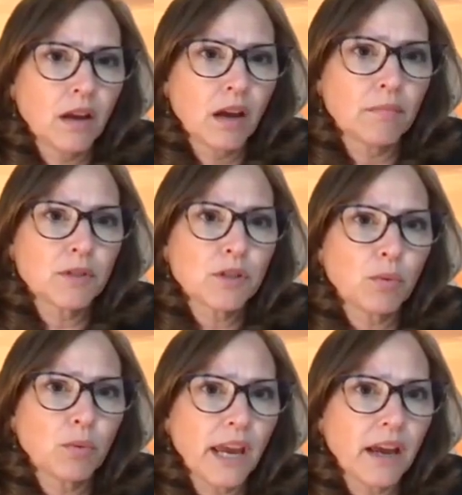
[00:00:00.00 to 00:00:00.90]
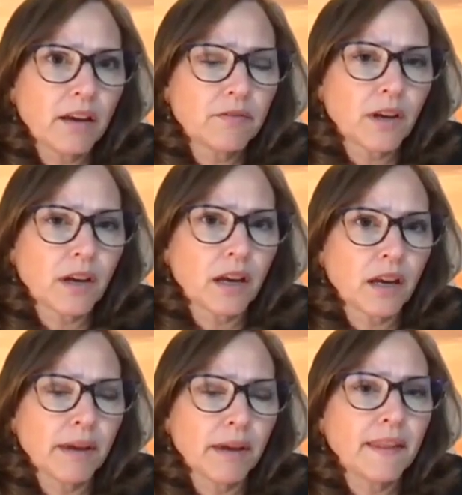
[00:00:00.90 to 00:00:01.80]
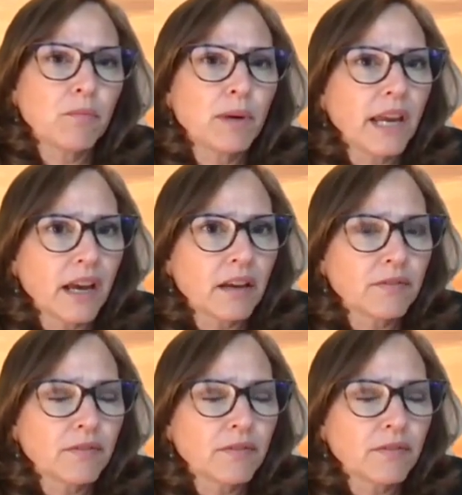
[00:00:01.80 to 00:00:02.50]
So we have, and then we have